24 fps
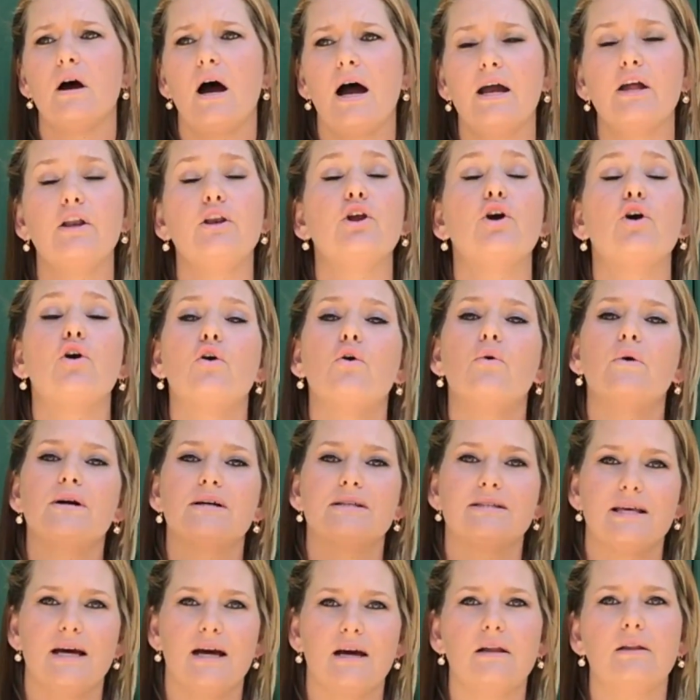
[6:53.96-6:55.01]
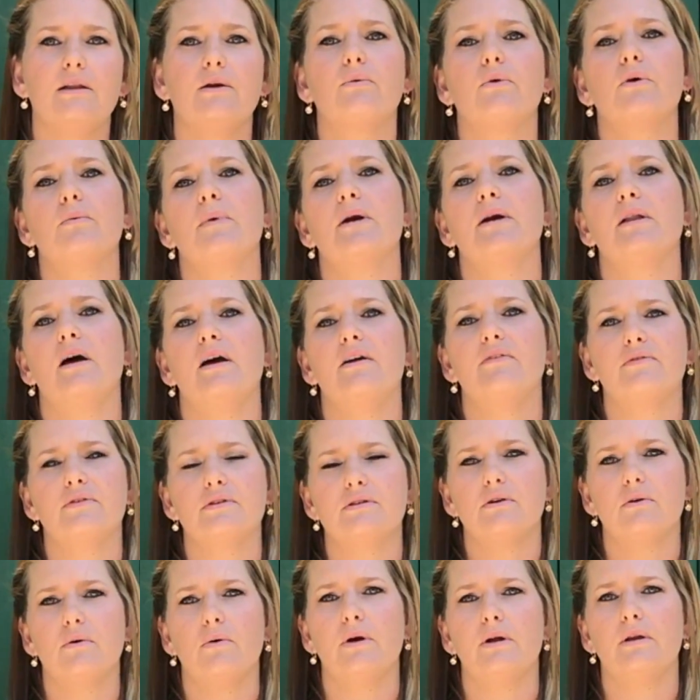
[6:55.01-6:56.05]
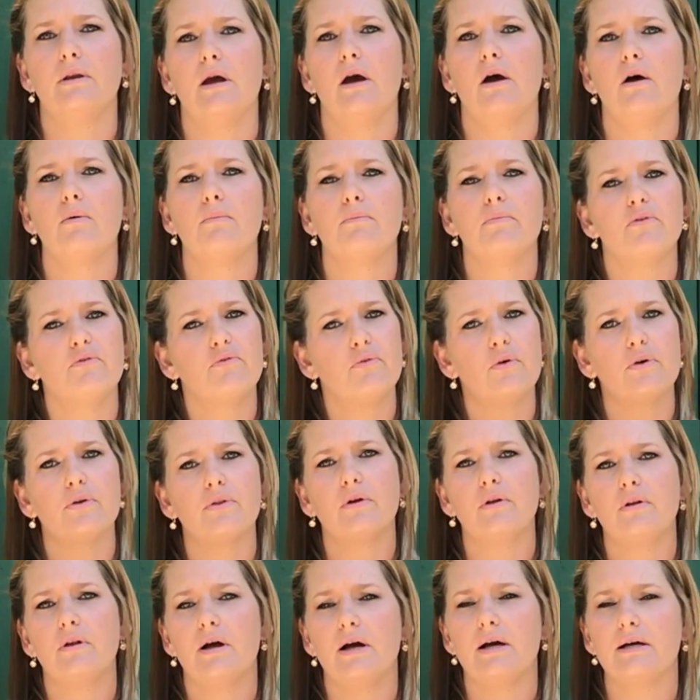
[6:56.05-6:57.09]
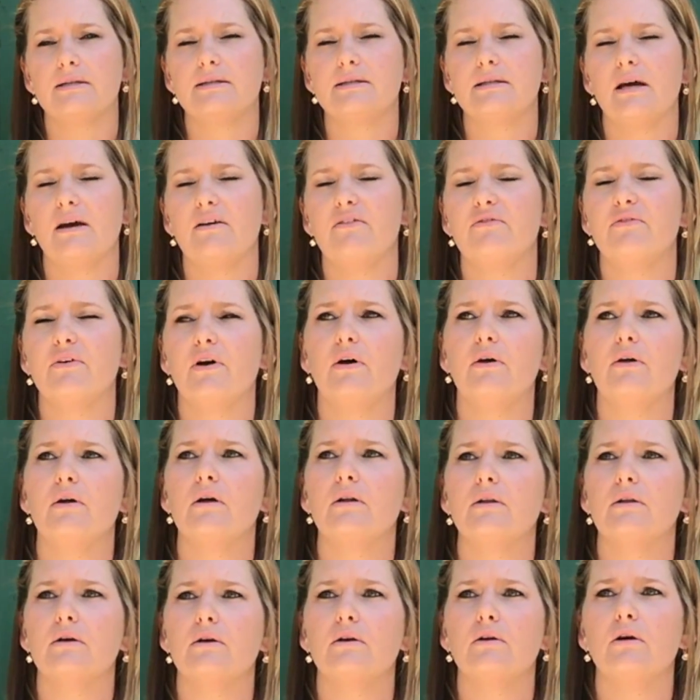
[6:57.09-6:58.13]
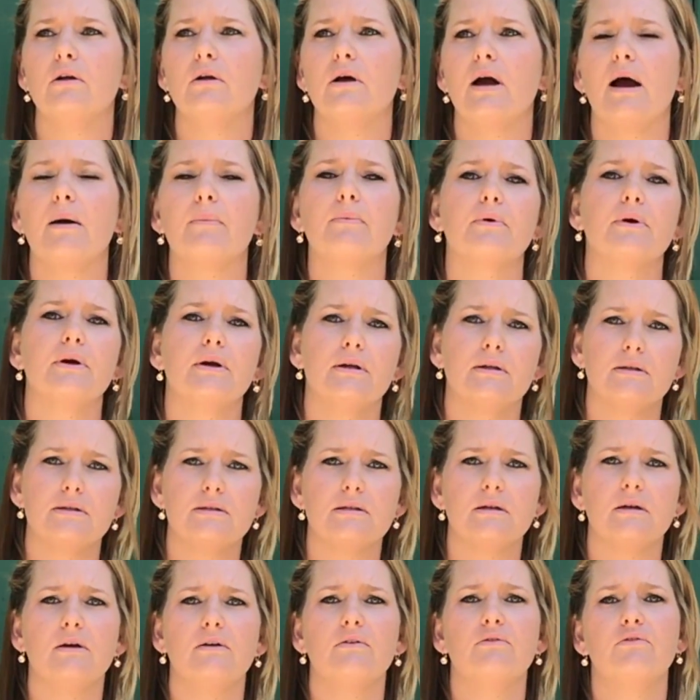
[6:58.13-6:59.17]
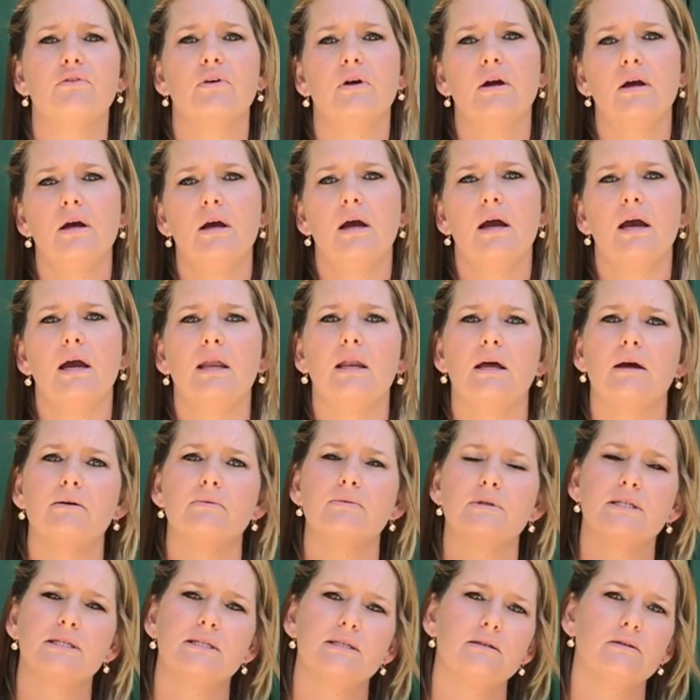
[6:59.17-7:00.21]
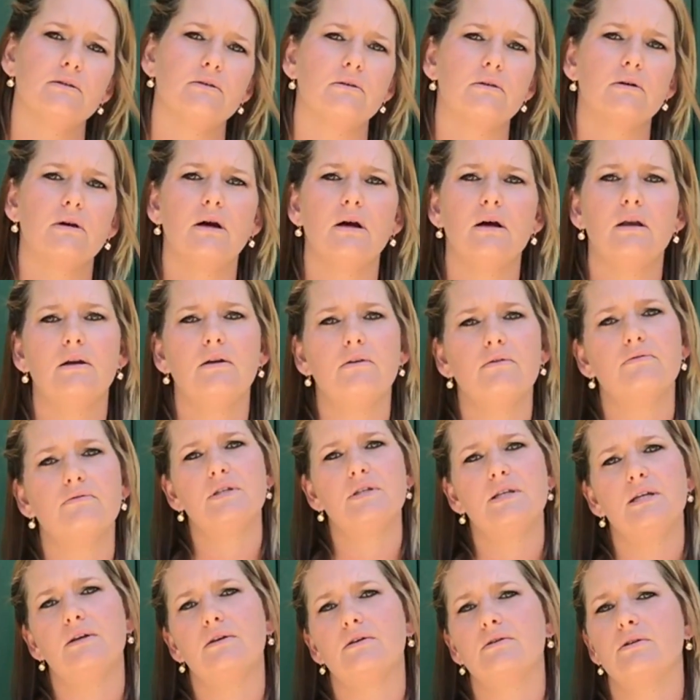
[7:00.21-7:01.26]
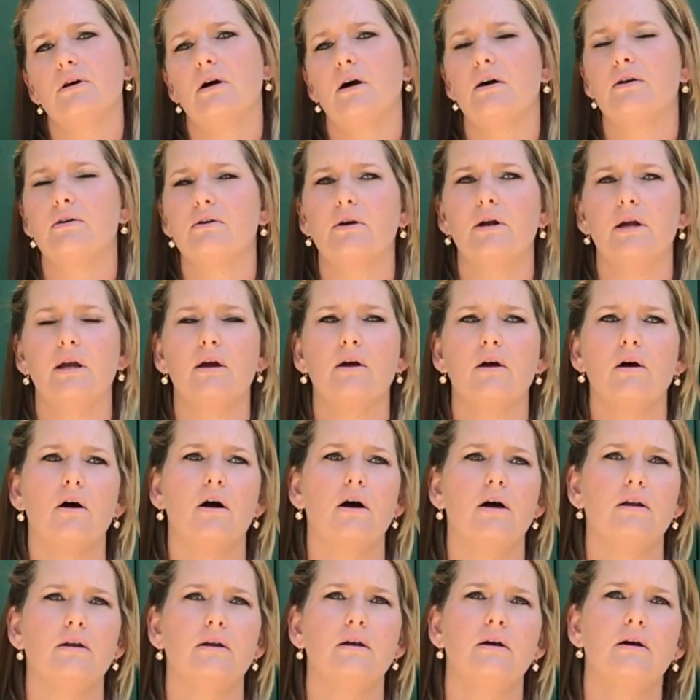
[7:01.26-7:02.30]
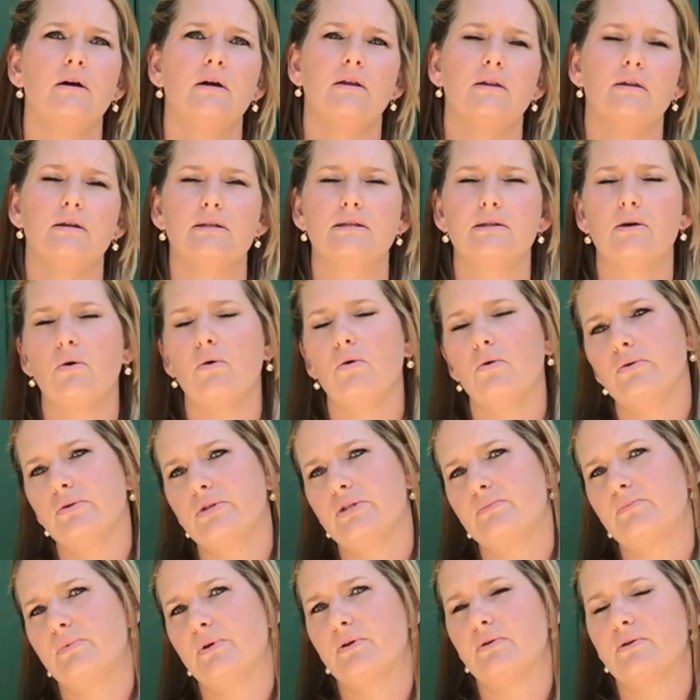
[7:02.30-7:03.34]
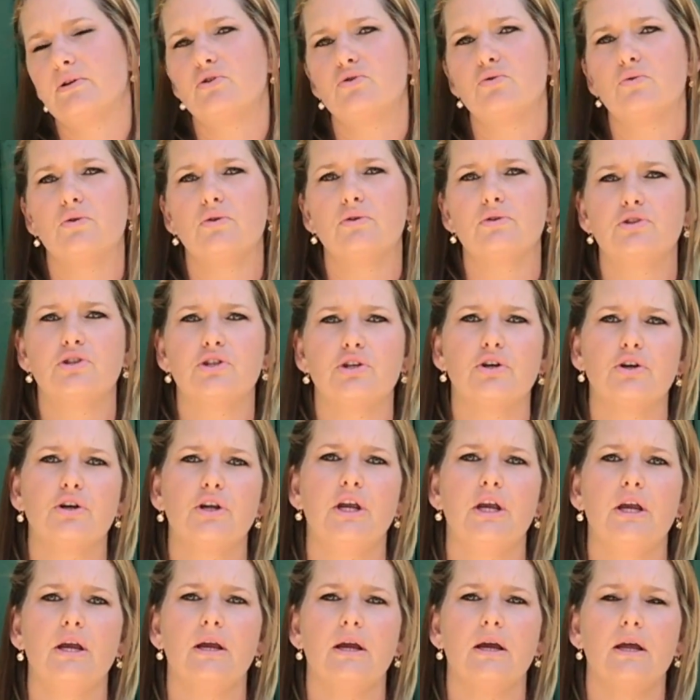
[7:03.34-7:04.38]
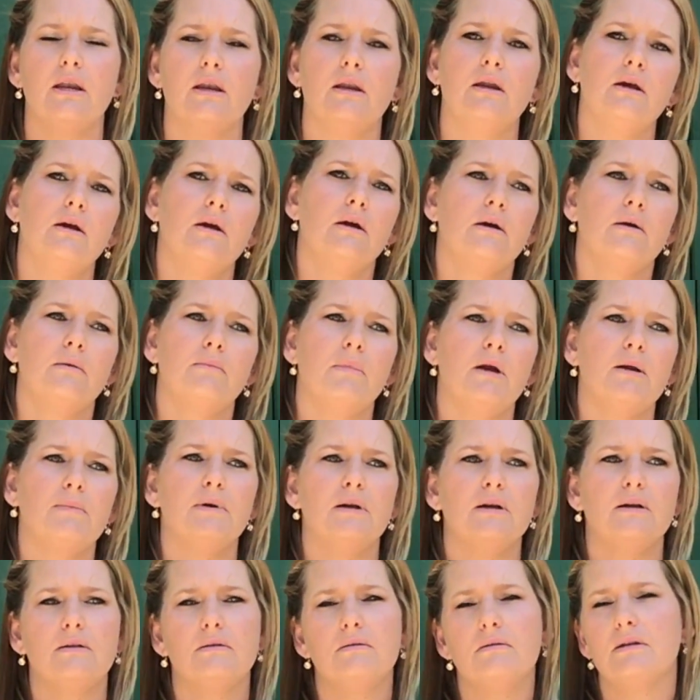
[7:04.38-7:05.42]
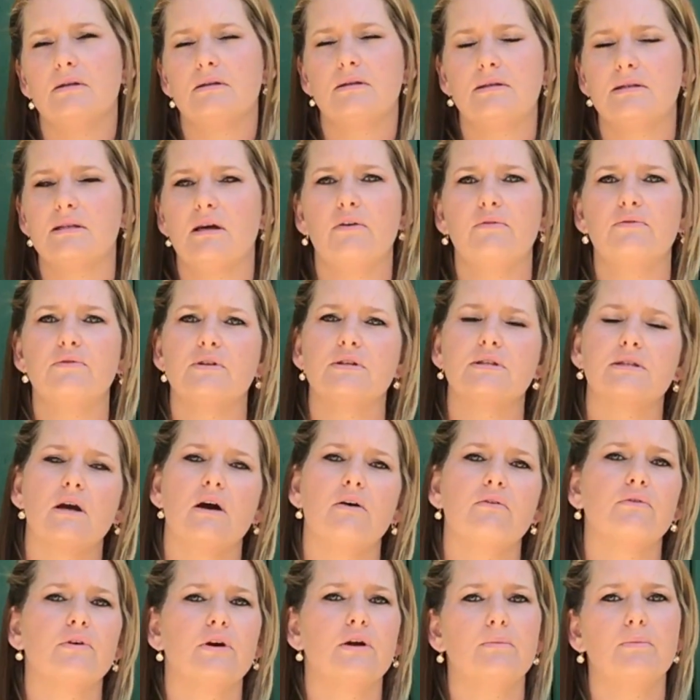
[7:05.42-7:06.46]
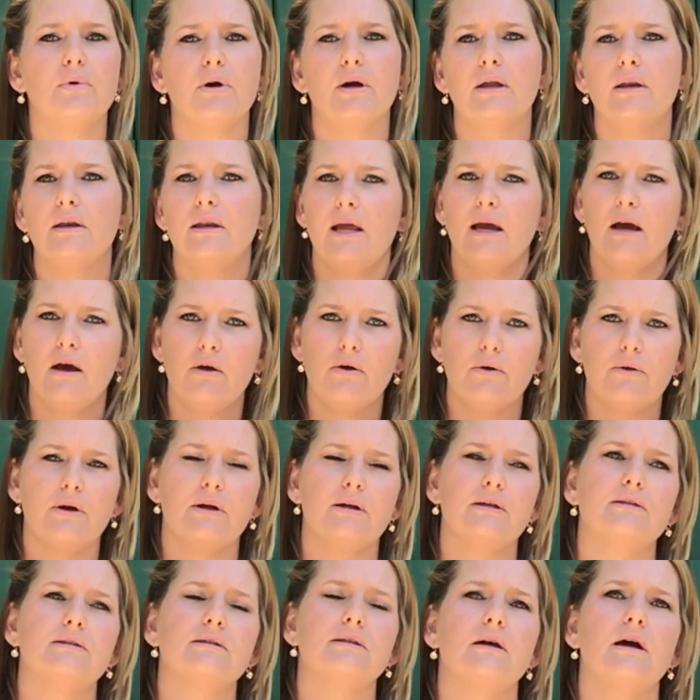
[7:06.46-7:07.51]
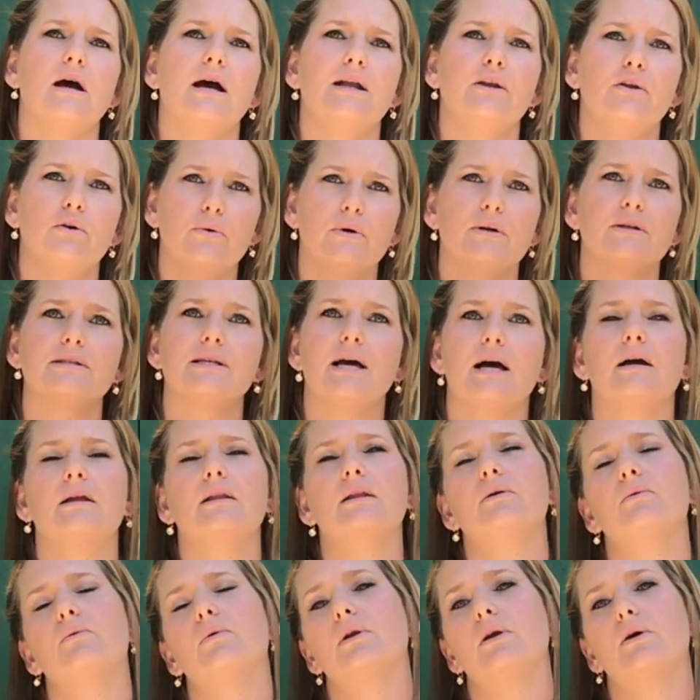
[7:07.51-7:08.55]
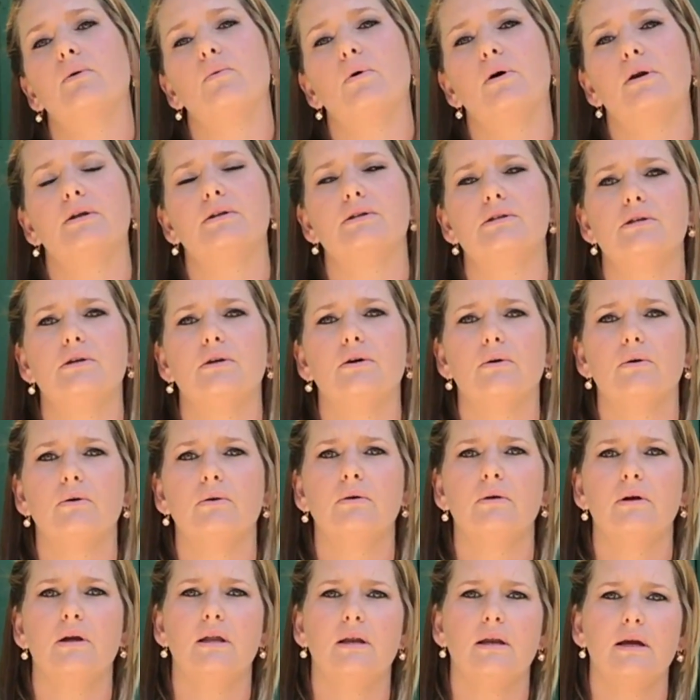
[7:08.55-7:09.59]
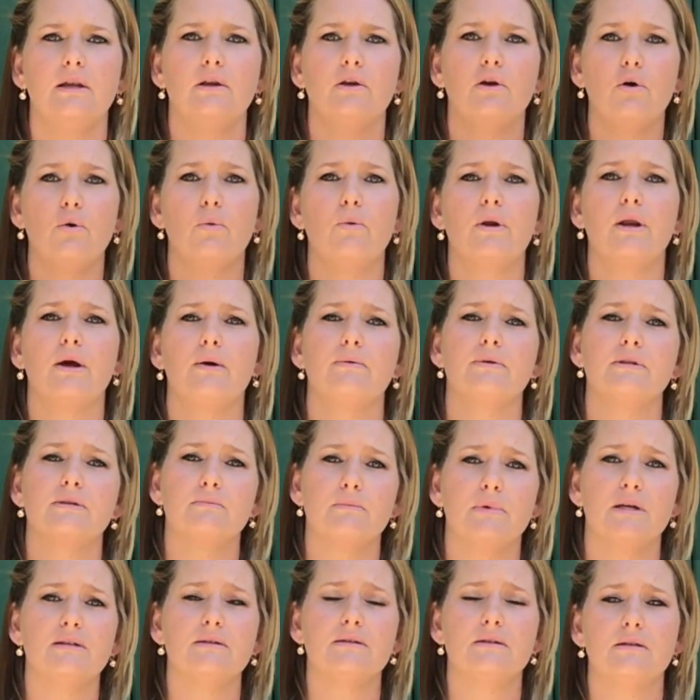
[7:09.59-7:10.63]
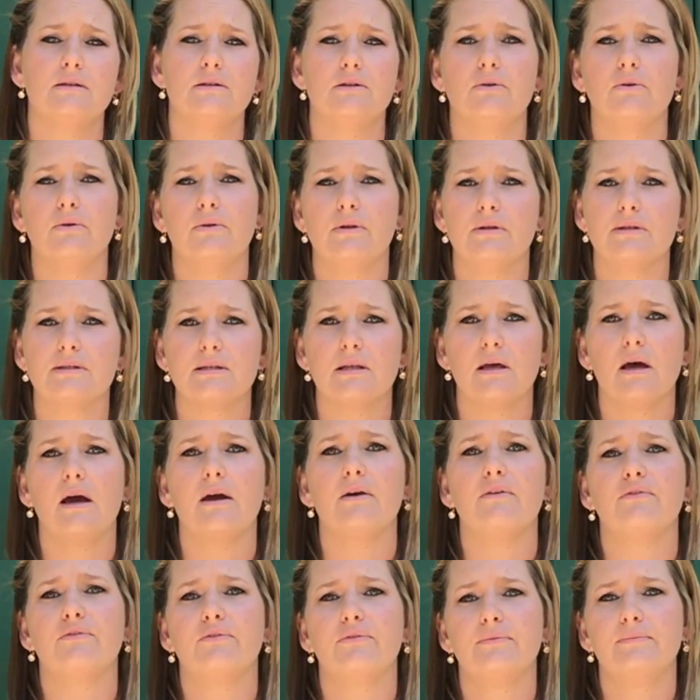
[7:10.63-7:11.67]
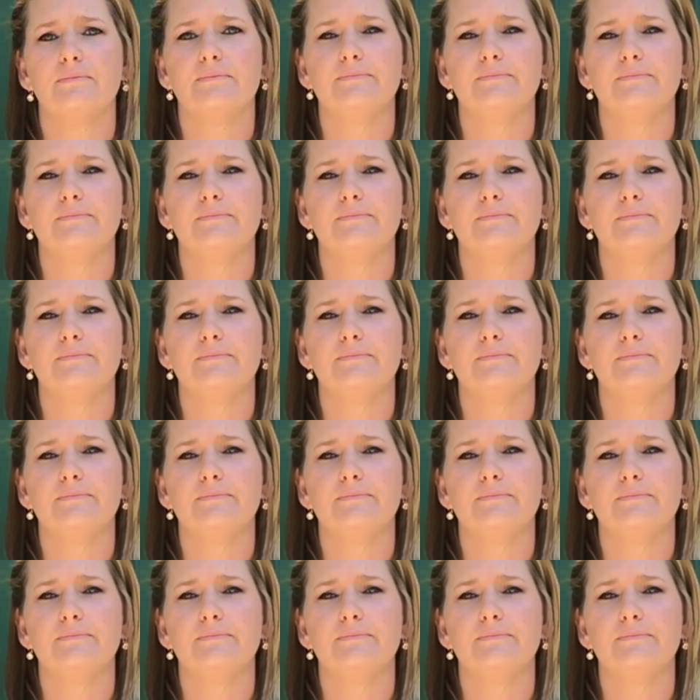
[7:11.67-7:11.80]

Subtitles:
I know exactly where my life is going now. Before the class, I felt a little apprehensive, and I was still kind teeter-tottering on this whole spiritual journey and maybe this self-discovery, but now I know exactly what I want to do, and I know what I was meant to do in this life.